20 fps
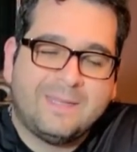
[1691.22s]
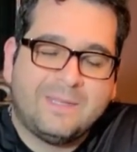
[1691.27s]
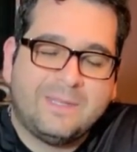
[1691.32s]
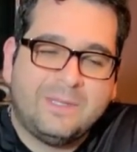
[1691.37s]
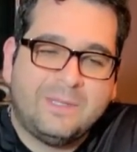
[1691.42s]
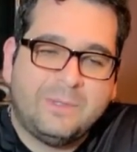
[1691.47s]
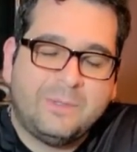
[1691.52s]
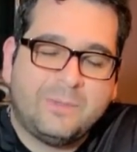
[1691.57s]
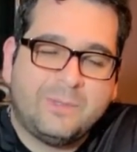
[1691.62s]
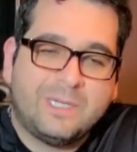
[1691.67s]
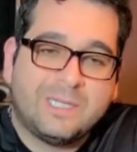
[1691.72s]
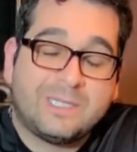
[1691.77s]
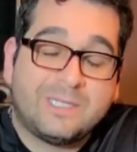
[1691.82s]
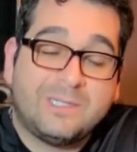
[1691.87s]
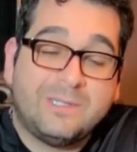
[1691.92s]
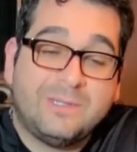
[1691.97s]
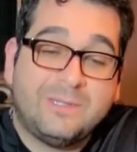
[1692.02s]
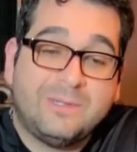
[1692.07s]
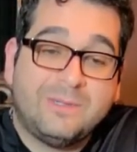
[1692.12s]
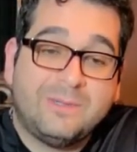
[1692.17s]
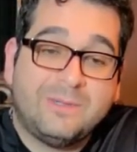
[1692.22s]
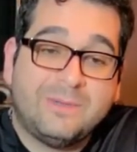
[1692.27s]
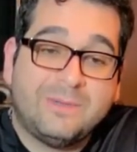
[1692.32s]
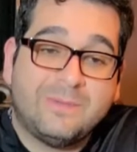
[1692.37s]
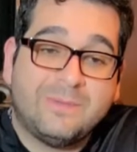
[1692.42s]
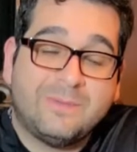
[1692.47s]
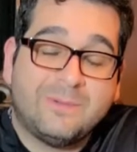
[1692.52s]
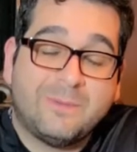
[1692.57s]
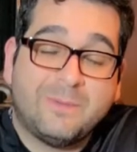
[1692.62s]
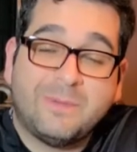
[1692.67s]
you want to
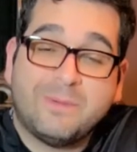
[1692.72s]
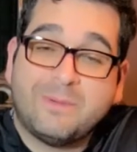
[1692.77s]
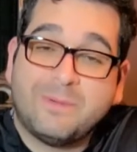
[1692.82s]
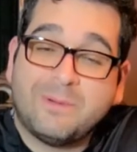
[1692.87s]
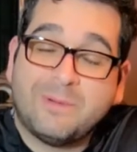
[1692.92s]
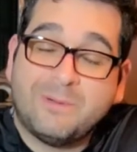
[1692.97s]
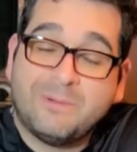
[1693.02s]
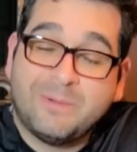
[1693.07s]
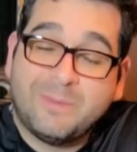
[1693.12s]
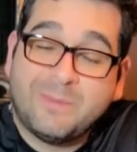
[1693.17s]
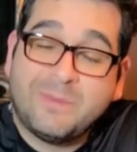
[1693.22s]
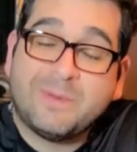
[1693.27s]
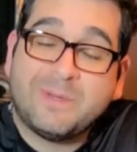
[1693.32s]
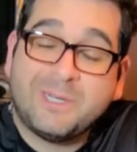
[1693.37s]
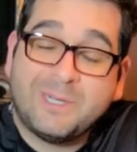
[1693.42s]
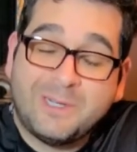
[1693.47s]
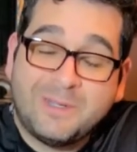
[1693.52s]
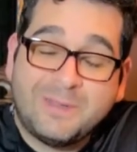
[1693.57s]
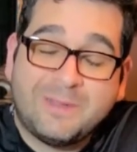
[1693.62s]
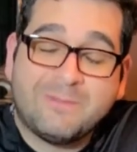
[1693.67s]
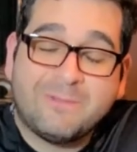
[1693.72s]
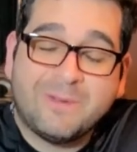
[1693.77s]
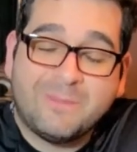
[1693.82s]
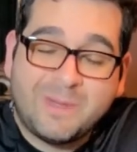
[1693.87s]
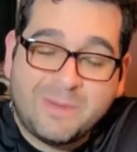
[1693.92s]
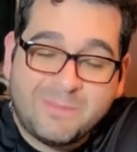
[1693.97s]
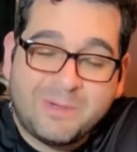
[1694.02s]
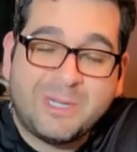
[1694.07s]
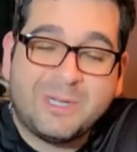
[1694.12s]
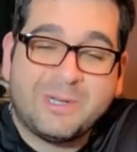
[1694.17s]

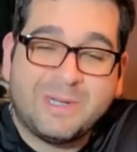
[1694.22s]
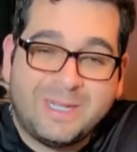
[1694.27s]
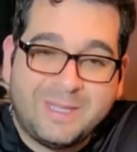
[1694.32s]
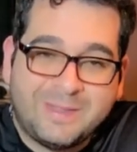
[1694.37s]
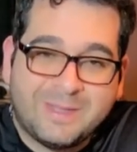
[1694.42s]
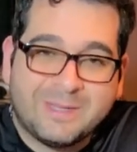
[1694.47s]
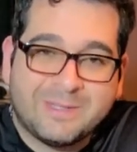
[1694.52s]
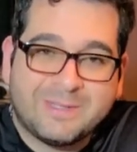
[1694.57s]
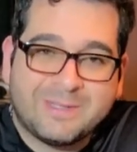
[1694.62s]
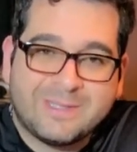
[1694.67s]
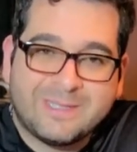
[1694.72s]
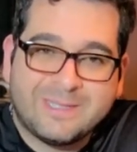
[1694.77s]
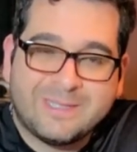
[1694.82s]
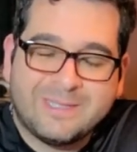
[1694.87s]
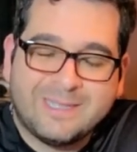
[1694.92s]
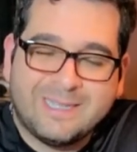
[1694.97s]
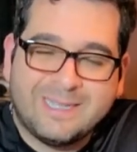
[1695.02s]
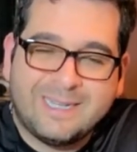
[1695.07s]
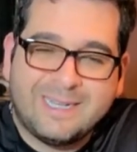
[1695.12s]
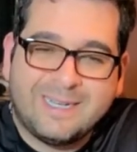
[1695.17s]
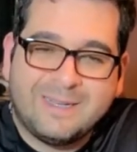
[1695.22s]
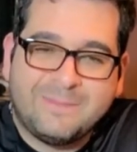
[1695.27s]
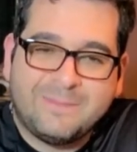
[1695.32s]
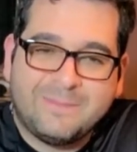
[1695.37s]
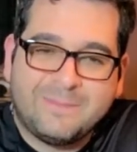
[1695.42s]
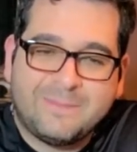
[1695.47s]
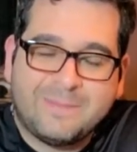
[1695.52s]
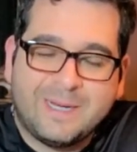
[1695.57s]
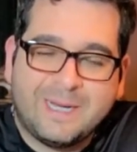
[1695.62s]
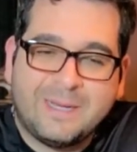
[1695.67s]
remember your ethos.
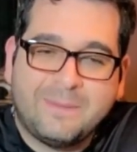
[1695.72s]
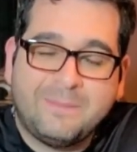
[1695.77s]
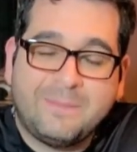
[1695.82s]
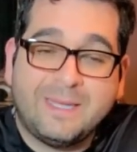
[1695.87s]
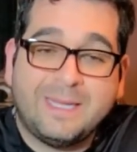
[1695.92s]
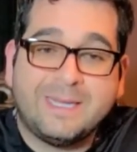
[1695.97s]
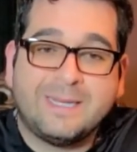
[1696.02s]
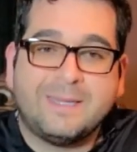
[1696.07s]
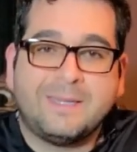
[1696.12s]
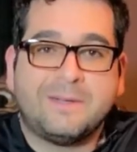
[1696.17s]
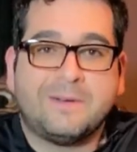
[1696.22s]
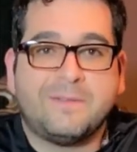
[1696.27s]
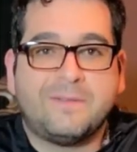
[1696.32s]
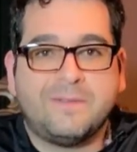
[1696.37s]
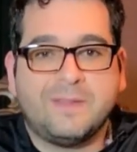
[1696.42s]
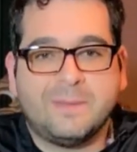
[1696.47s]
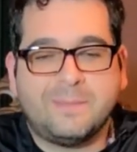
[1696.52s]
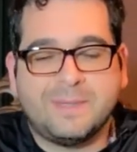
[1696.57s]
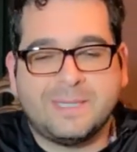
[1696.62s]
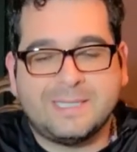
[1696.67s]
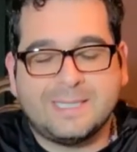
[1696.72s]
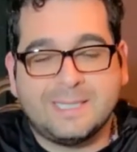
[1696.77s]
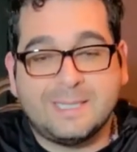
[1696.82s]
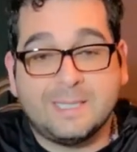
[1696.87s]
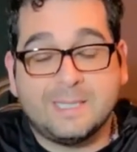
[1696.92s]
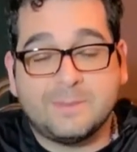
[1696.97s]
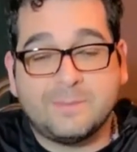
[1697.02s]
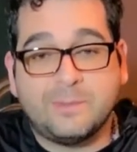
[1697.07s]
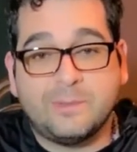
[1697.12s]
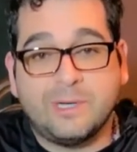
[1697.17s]
I'm being a little flippant at
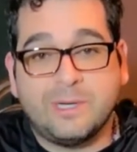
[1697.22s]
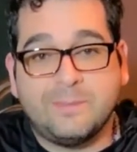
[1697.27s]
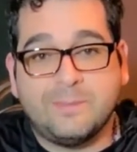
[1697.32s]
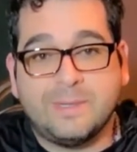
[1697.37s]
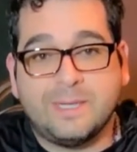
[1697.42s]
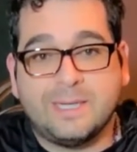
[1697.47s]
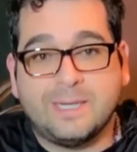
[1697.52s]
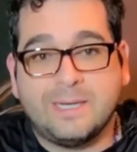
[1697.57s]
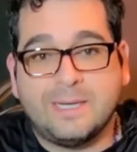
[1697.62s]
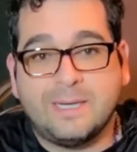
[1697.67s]
this point, but